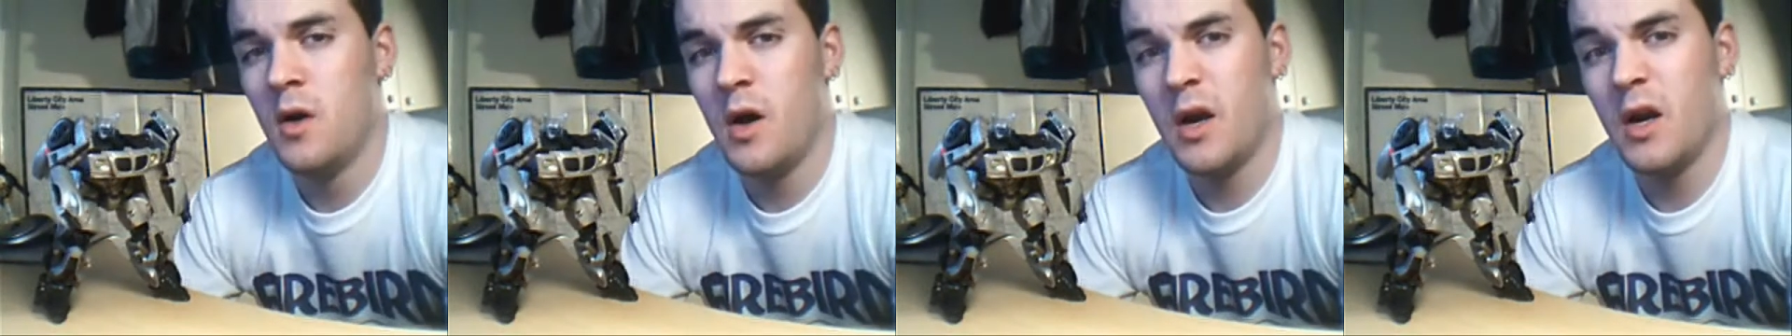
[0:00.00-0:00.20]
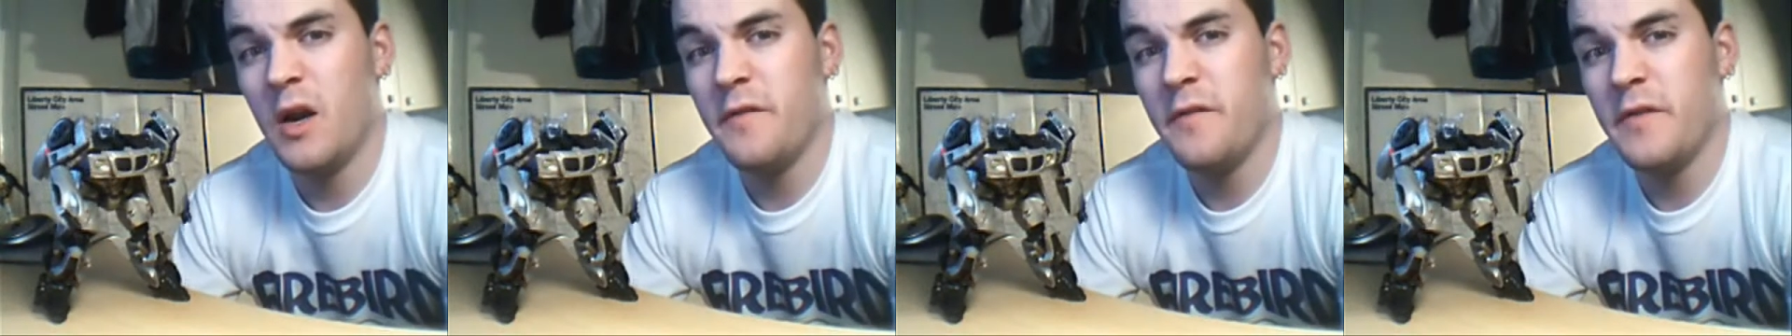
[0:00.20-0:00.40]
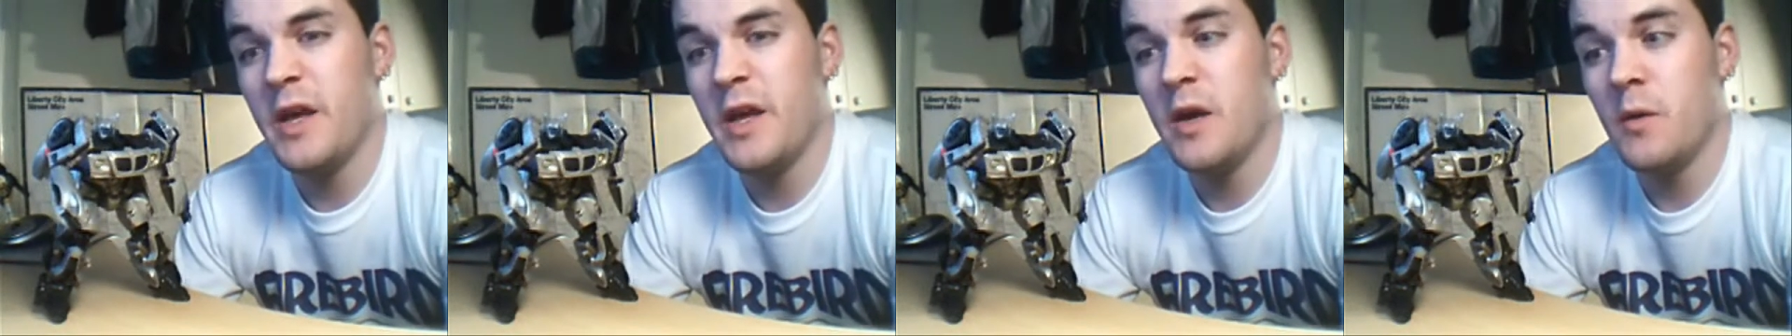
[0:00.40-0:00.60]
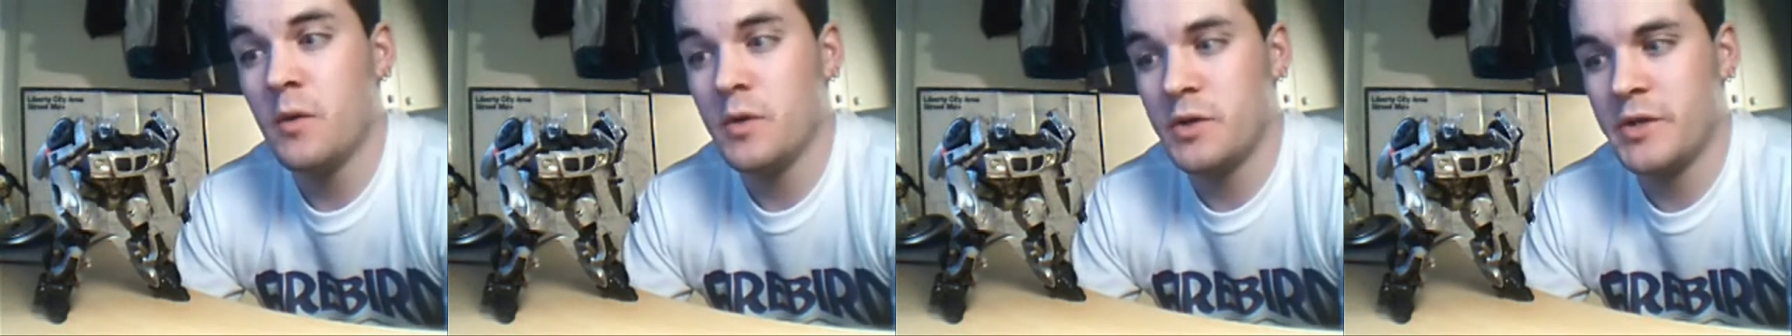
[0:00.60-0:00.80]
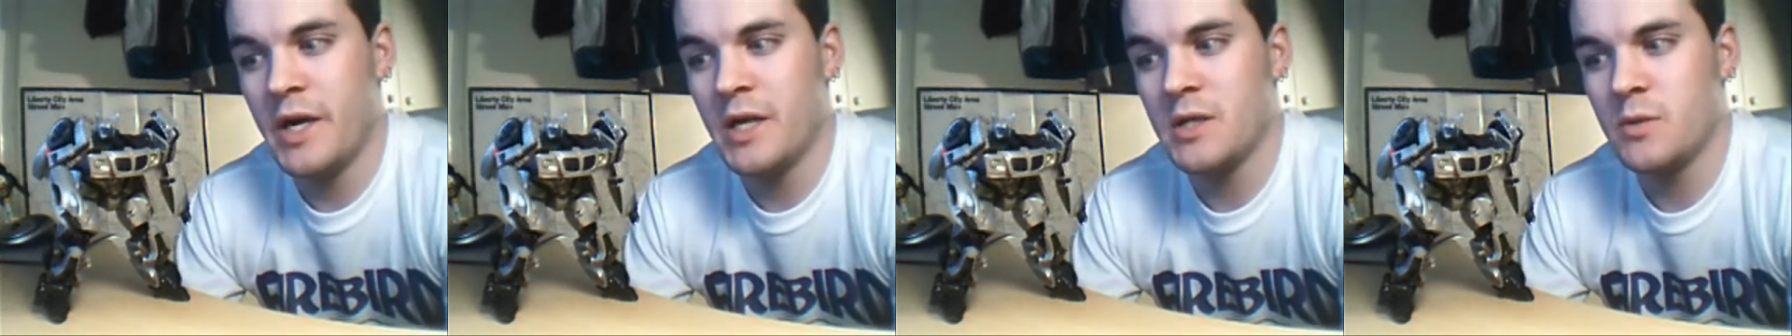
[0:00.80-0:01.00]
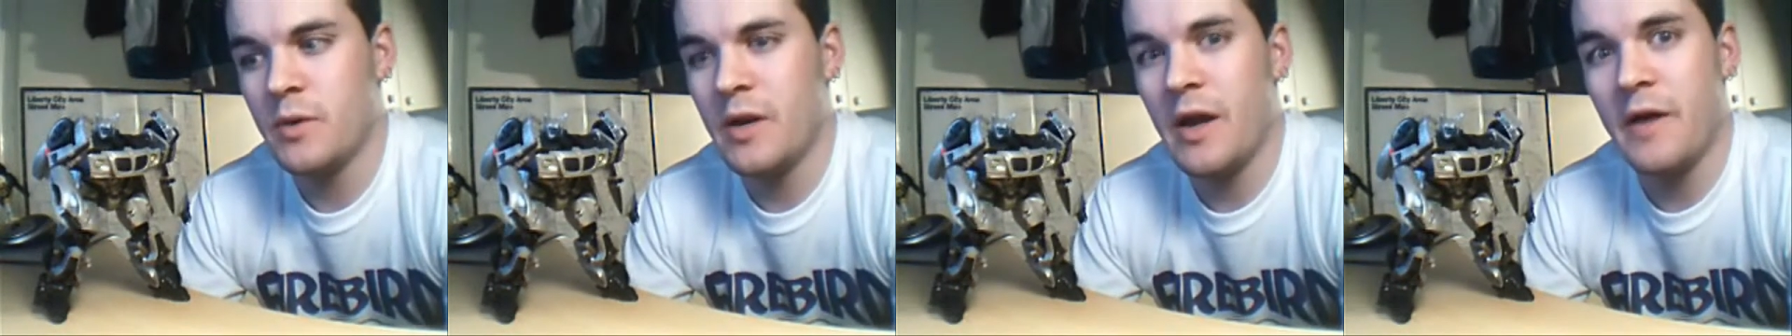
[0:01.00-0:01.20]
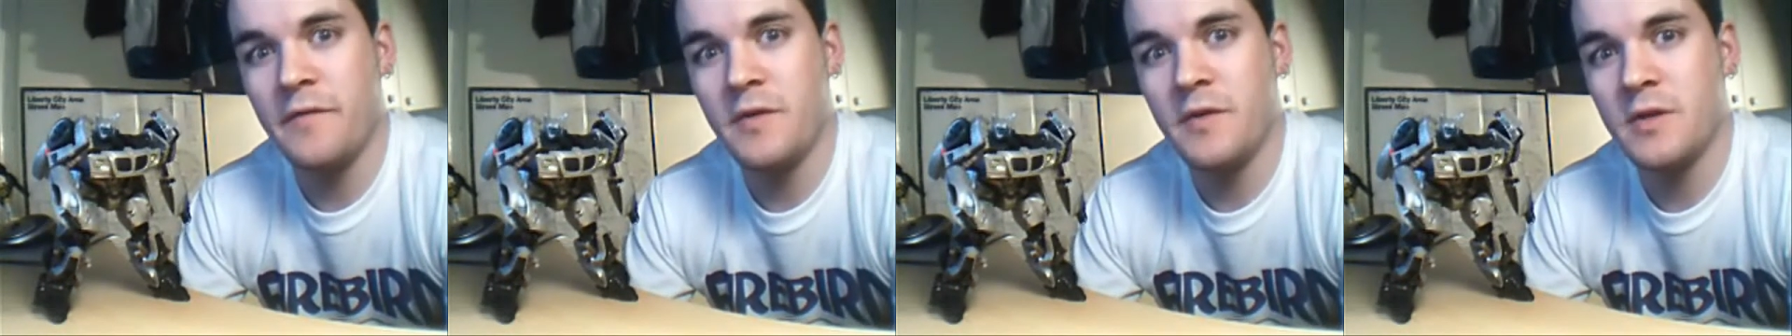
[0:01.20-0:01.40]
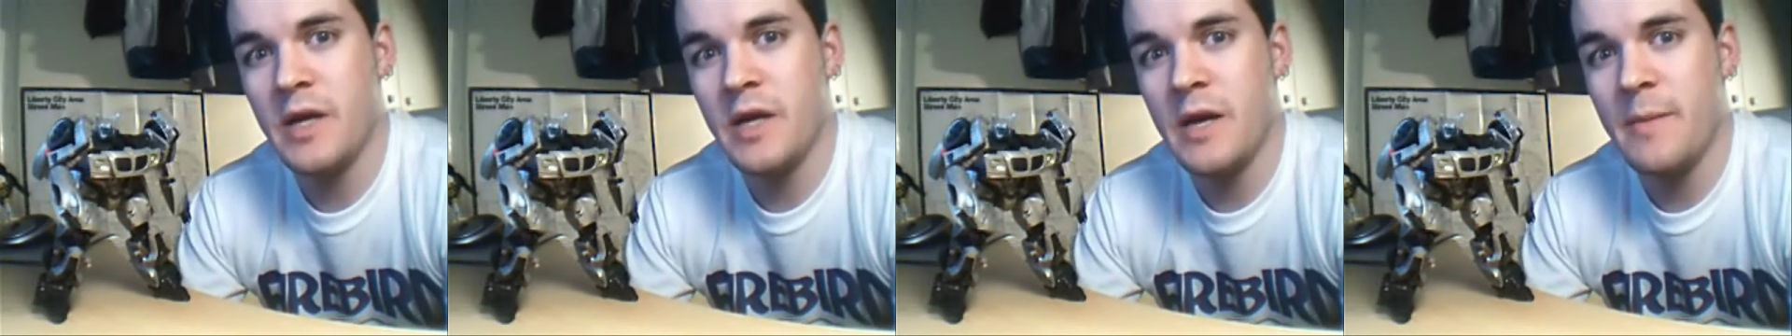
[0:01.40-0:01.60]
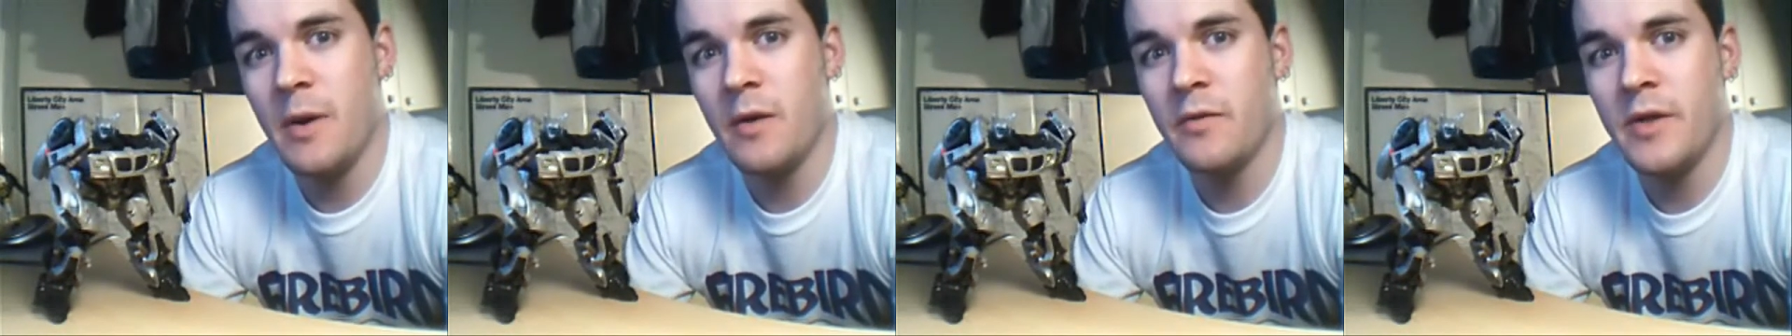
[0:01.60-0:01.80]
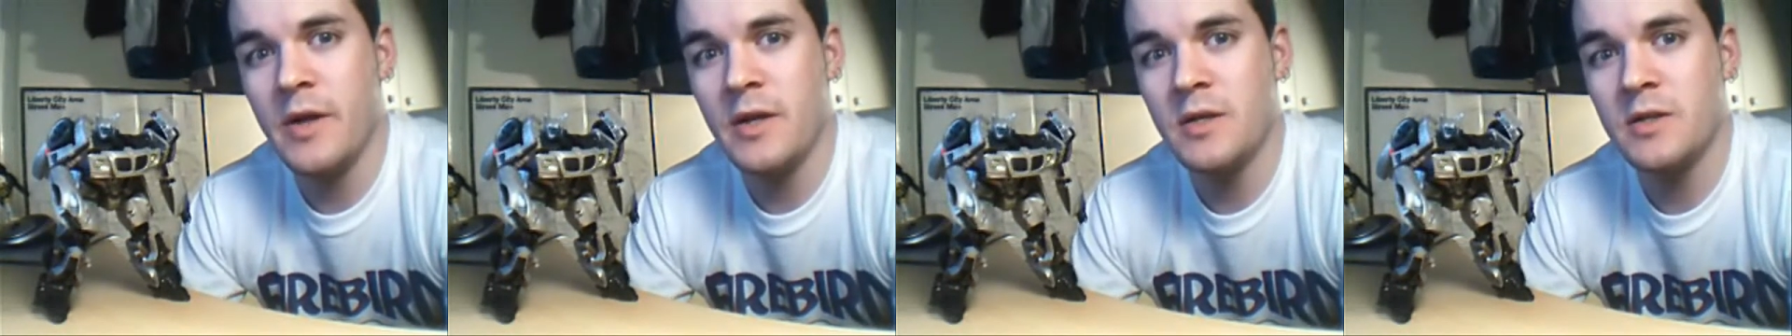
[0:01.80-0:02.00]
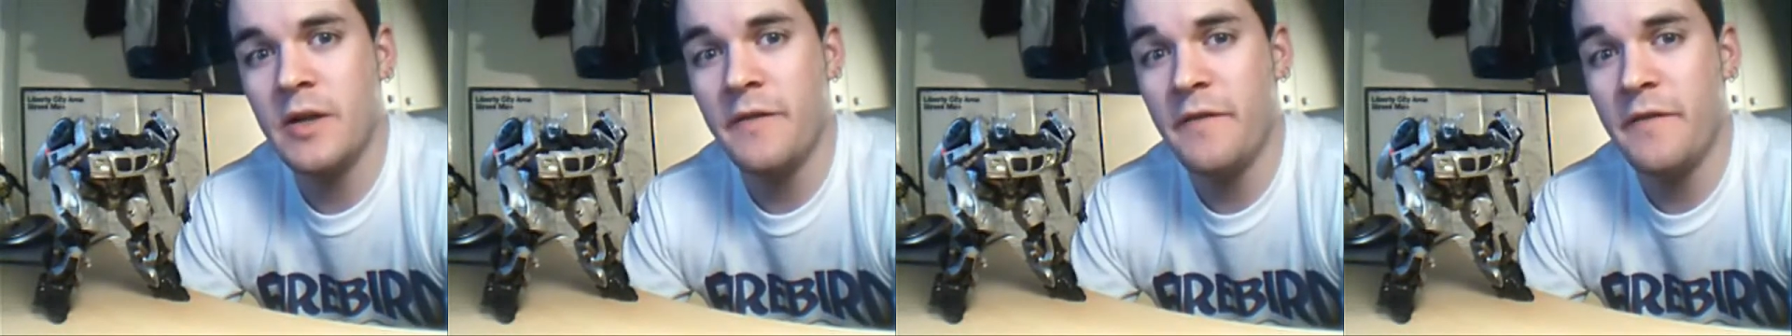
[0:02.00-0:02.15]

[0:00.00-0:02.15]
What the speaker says: I'd love to hear what Jazz would have to say about this